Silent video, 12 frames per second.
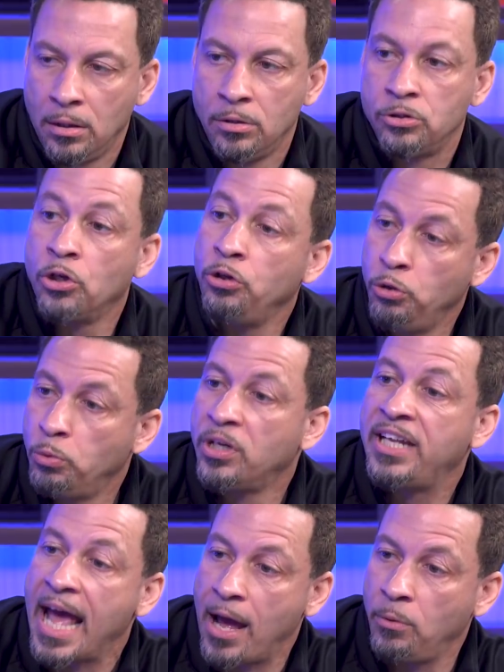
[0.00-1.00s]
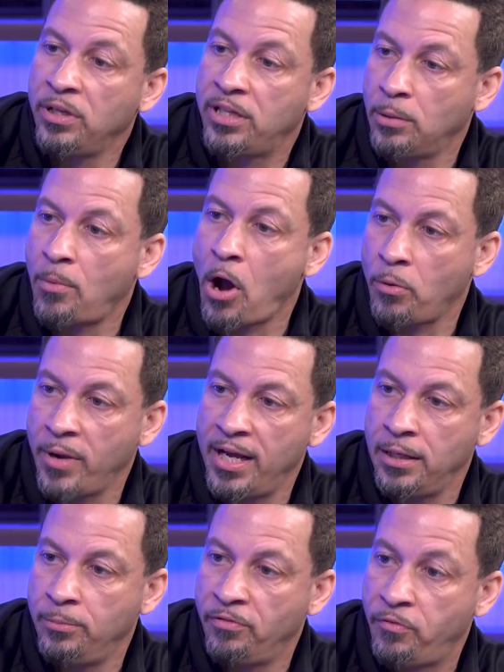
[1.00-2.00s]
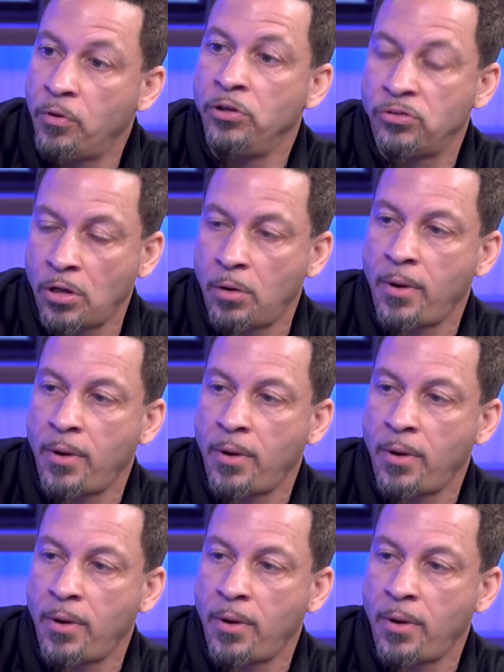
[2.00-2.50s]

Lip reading: So you were down with them already before you started